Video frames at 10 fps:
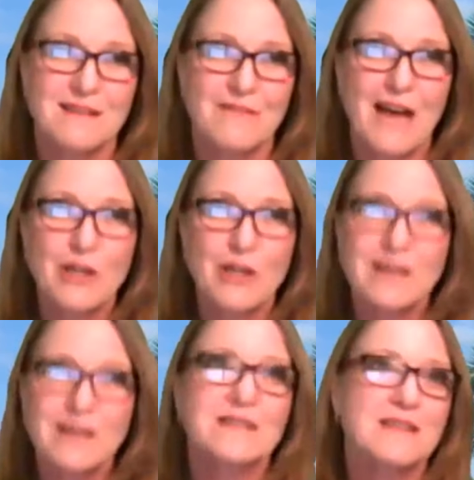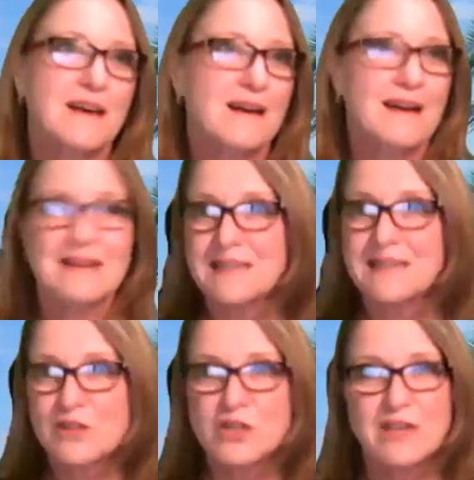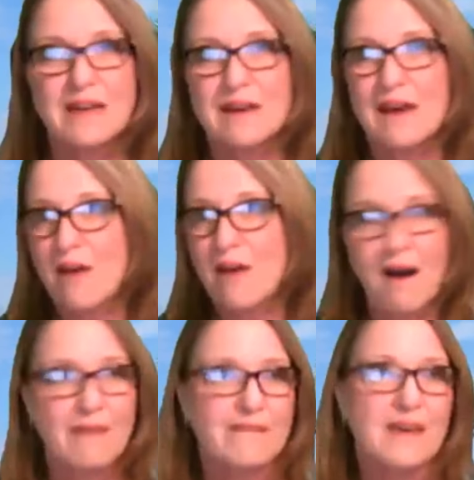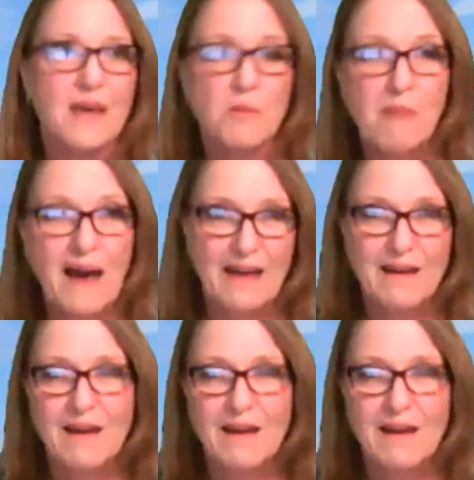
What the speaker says: If I look at like Steve and Gina and Harvey and Mike,